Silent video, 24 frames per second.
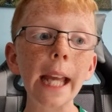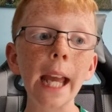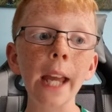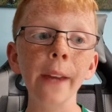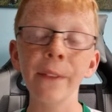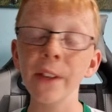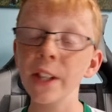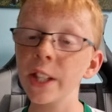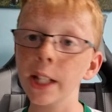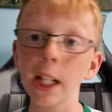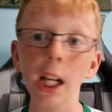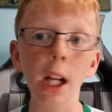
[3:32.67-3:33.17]

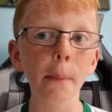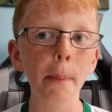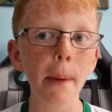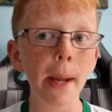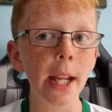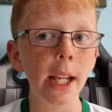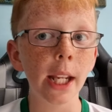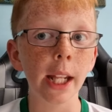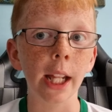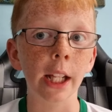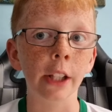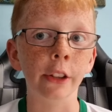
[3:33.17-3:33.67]
If he's an
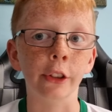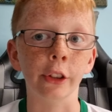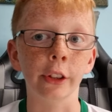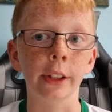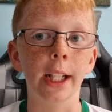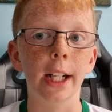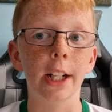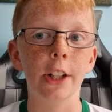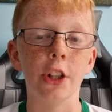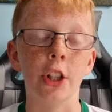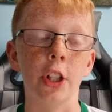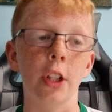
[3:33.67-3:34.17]
Albanian
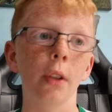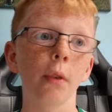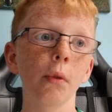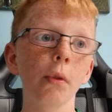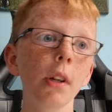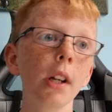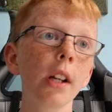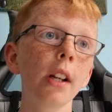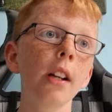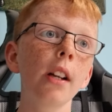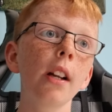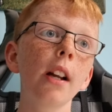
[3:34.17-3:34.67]

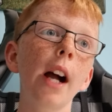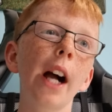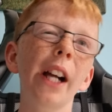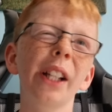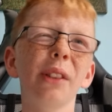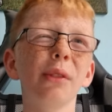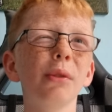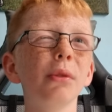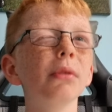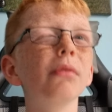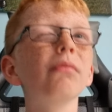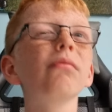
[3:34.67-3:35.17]
international, I
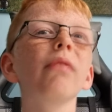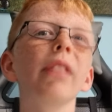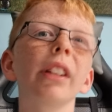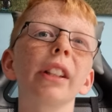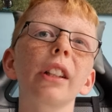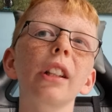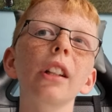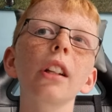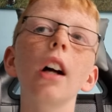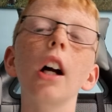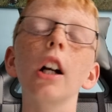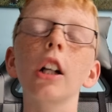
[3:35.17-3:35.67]
know
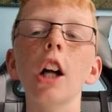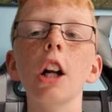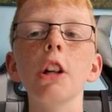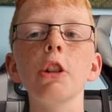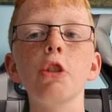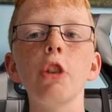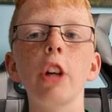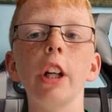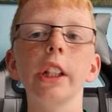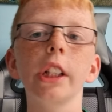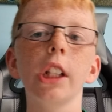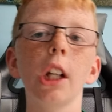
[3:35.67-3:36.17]
like a
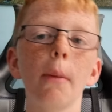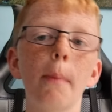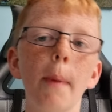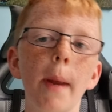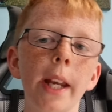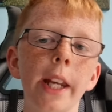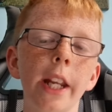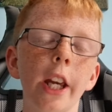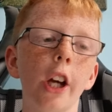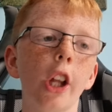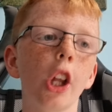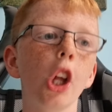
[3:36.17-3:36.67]
country like
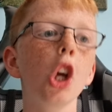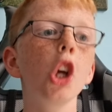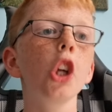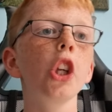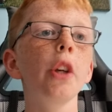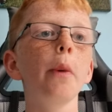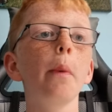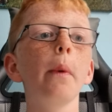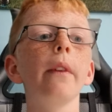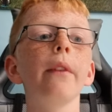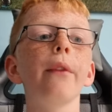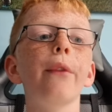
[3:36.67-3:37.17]
Albania,
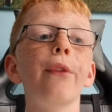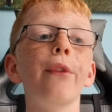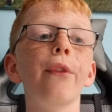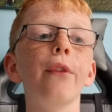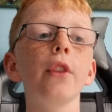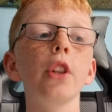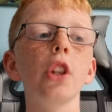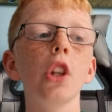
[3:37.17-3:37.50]
you wouldn't